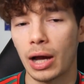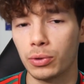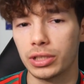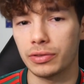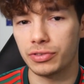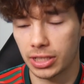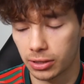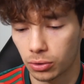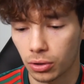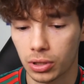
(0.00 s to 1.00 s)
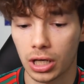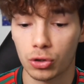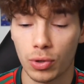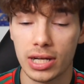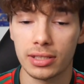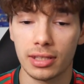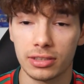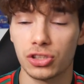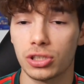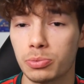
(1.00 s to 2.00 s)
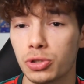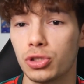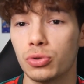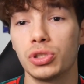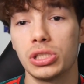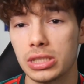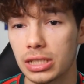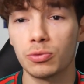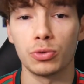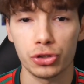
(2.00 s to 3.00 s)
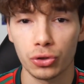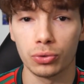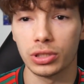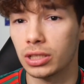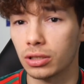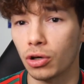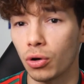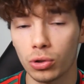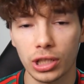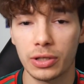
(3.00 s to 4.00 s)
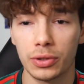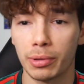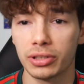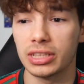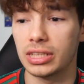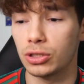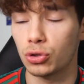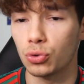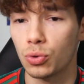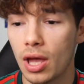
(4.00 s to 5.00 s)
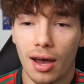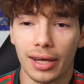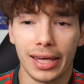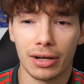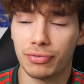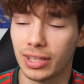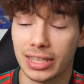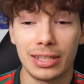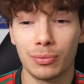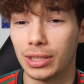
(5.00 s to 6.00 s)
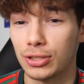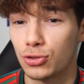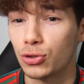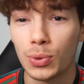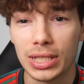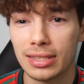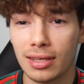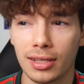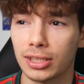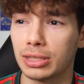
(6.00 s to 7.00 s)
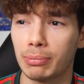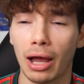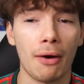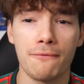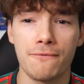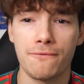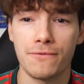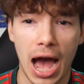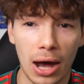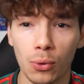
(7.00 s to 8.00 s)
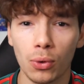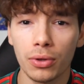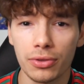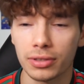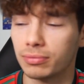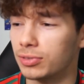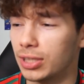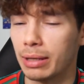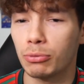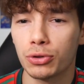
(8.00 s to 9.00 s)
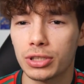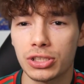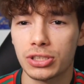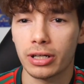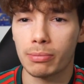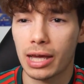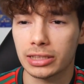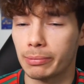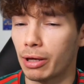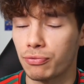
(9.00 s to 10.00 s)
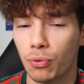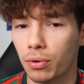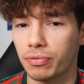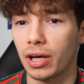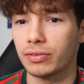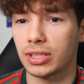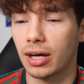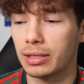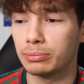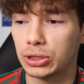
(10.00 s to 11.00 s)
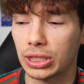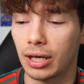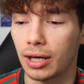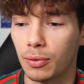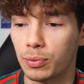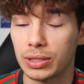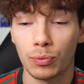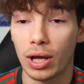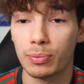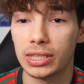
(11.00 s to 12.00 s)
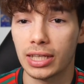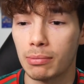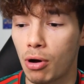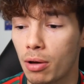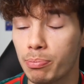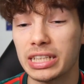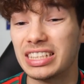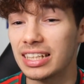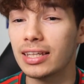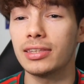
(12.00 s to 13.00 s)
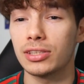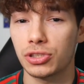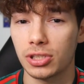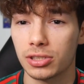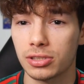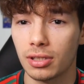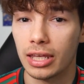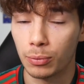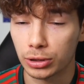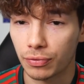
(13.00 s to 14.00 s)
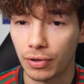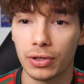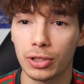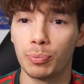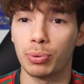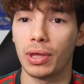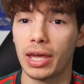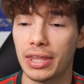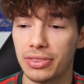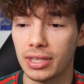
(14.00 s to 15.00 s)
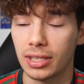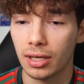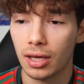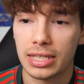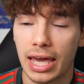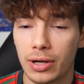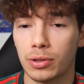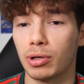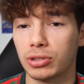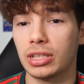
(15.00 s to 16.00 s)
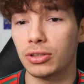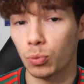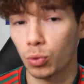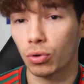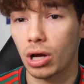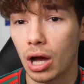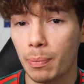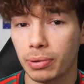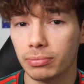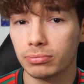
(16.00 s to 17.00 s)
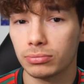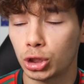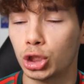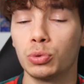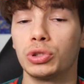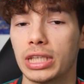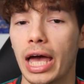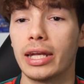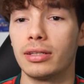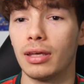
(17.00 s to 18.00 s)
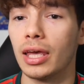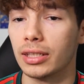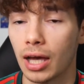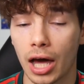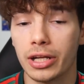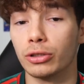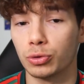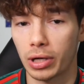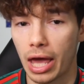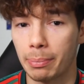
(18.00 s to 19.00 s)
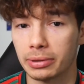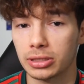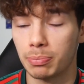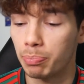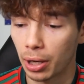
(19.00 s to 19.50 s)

I will give Diego Coca credit that the substitutes did result in a goal. Henry Martin, who again, I felt like he didn't really do anything except like fouled the Cameroonian center backs about 4 or 5 times right when he came on, but he did get the assist, and it was a very good play. I think the Henry Martin at the World Cup shoots that, and God knows what happens.